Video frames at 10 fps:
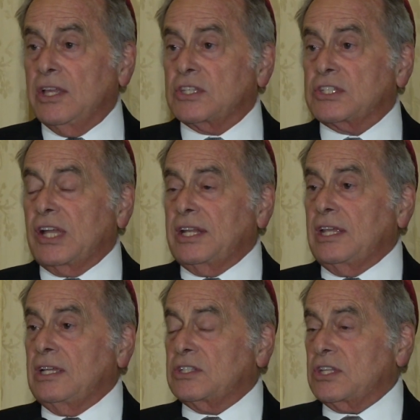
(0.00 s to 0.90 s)

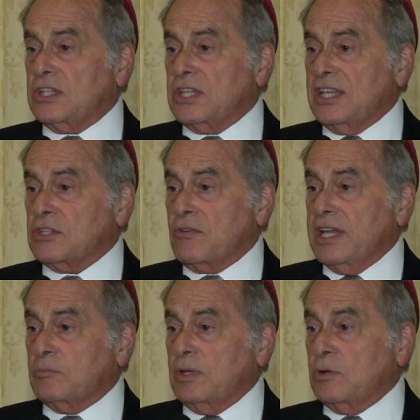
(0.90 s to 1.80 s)
stunning success
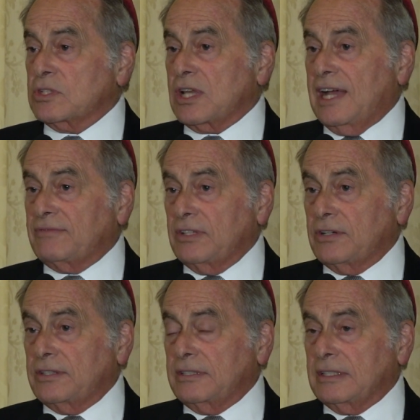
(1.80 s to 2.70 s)
rate, because I've
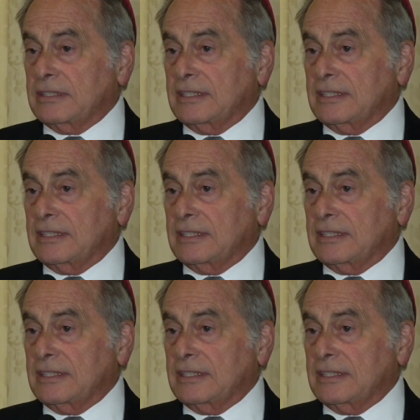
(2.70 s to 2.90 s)
learned,